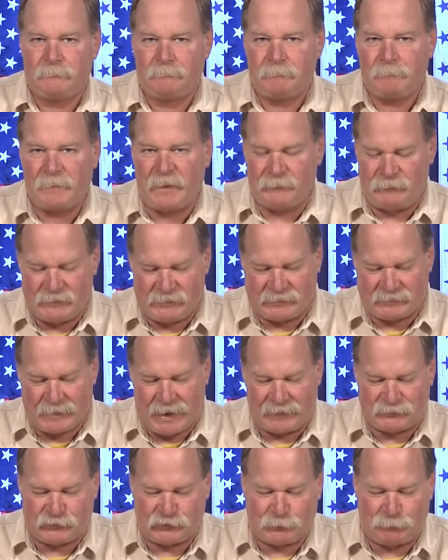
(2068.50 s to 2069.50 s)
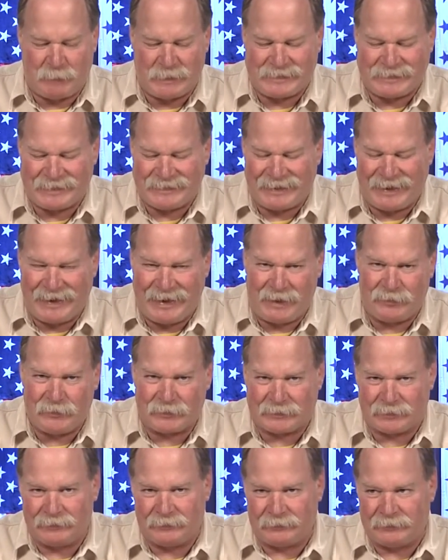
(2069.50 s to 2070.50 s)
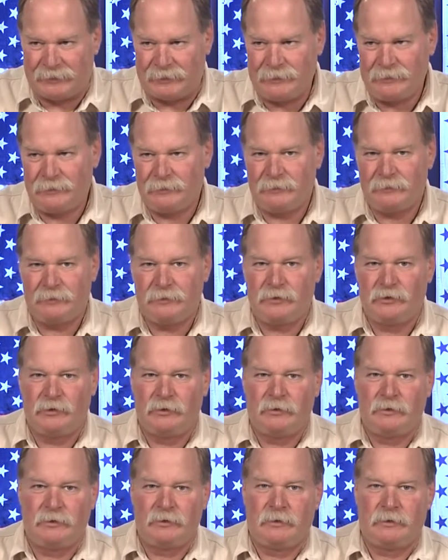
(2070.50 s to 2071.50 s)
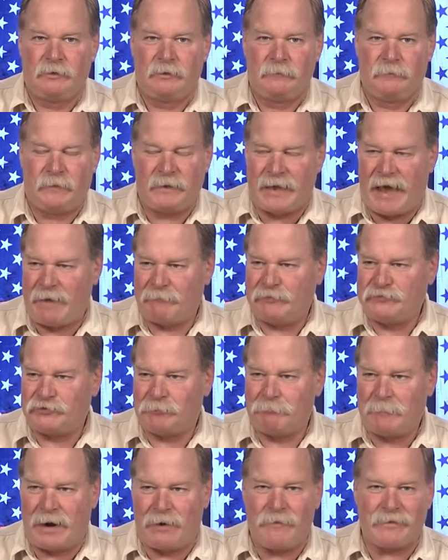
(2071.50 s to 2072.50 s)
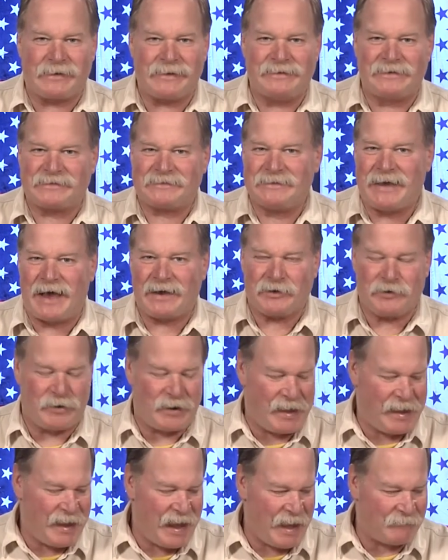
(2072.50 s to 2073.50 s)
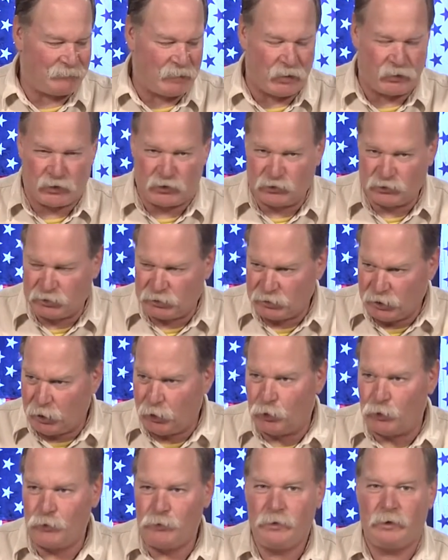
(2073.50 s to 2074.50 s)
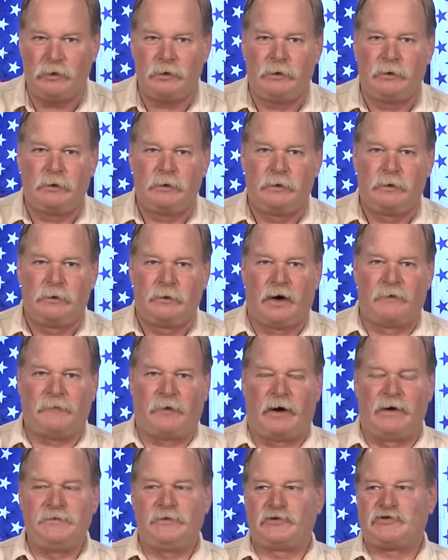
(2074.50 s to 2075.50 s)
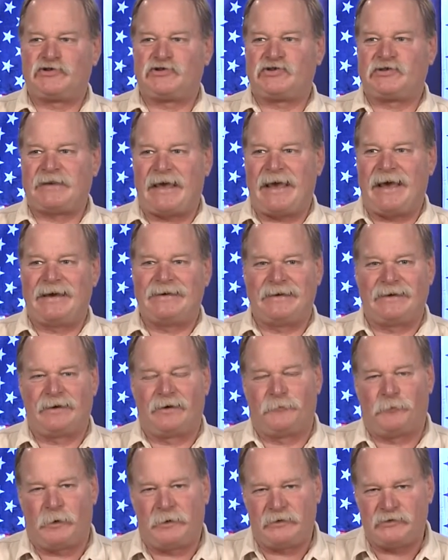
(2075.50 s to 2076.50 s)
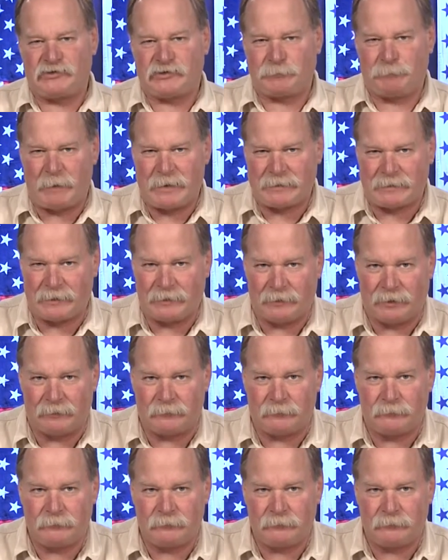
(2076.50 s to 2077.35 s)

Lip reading: If he starts speaking eloquently, the average American is not going to have a clue of understanding of what he's speaking of.